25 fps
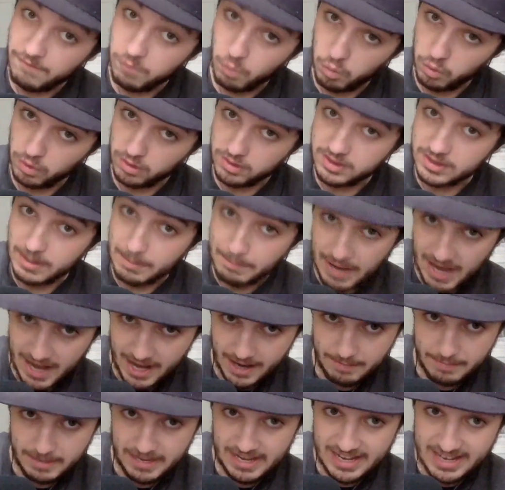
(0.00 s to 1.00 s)
for the
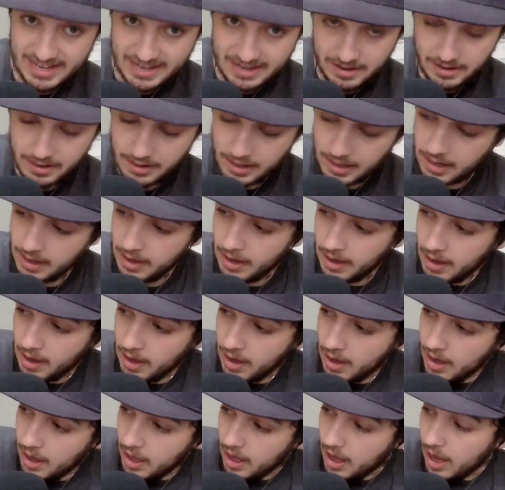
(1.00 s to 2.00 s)
Miami Heat.
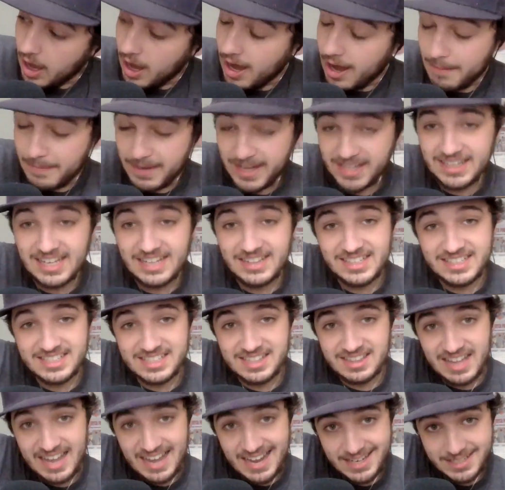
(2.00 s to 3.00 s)
Um, and then
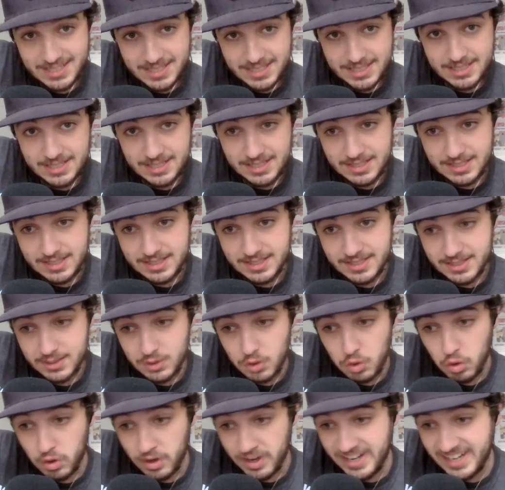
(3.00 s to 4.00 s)
this last
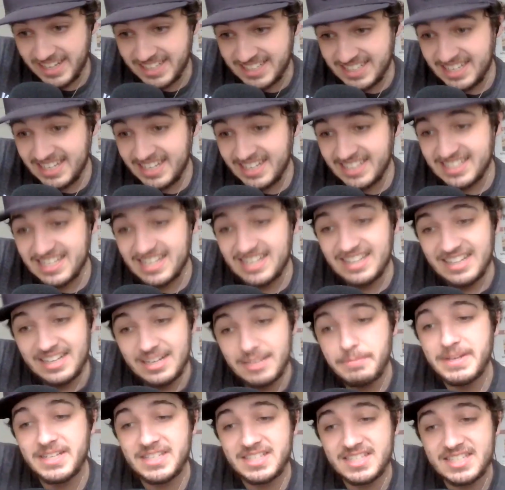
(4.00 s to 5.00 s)
story is a, is a
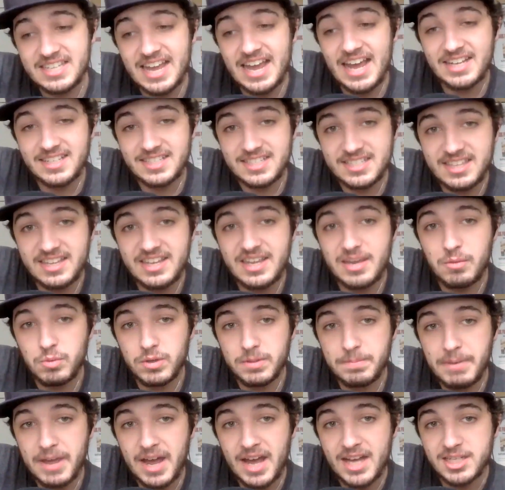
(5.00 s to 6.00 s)
little bit sad, sticking
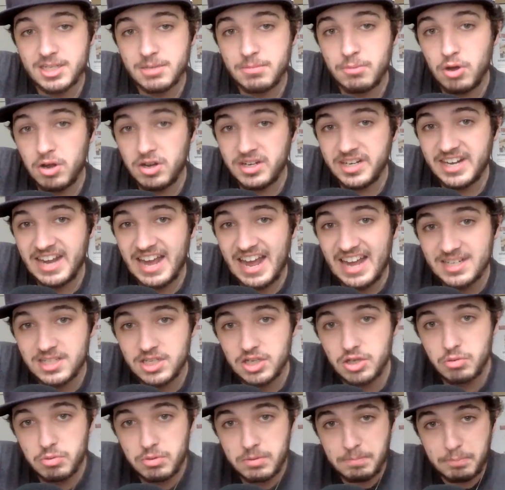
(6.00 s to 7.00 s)
with basketball, and it
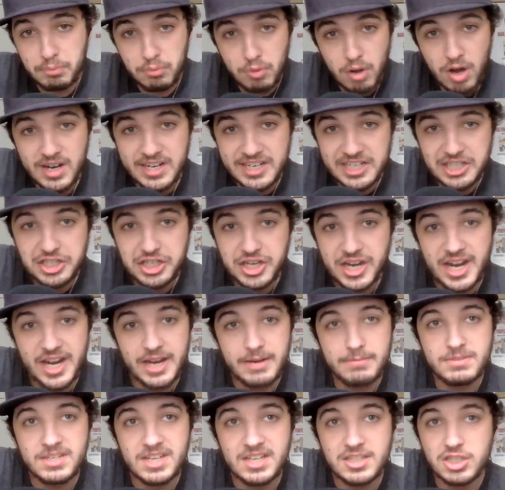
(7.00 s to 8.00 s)
has to do with Bronny
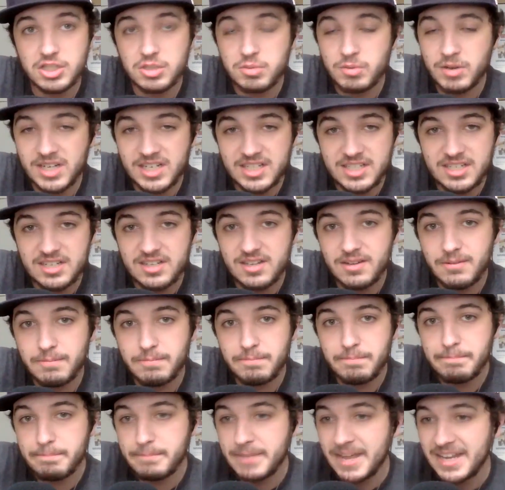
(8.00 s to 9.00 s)
James. I just wanted
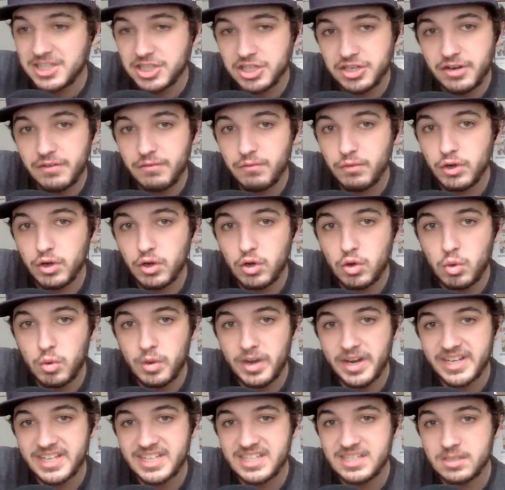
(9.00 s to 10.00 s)
to mention it real
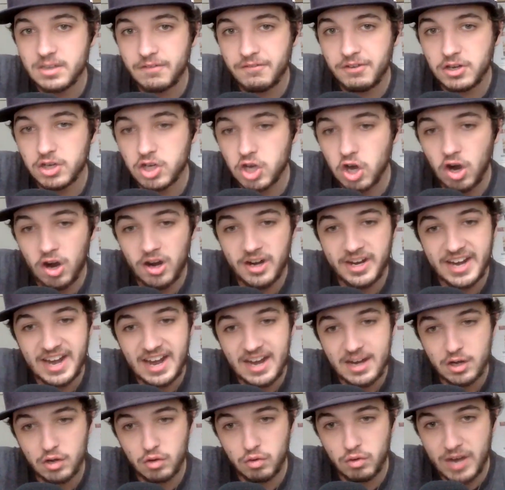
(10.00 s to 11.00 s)
quick. He suffered
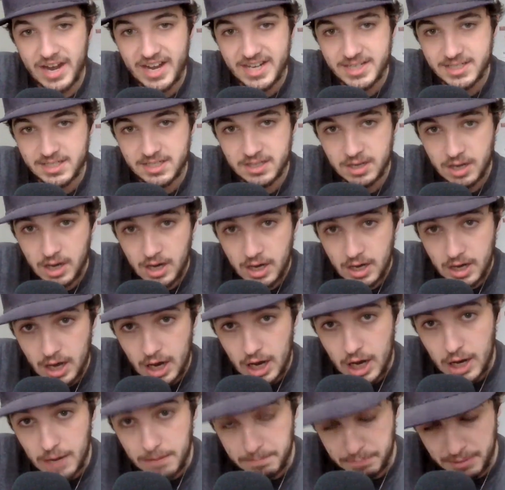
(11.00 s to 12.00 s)
cardiac arrest
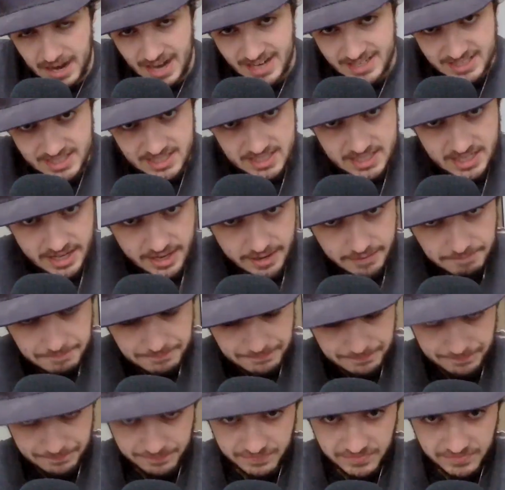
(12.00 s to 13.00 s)
uh, practicing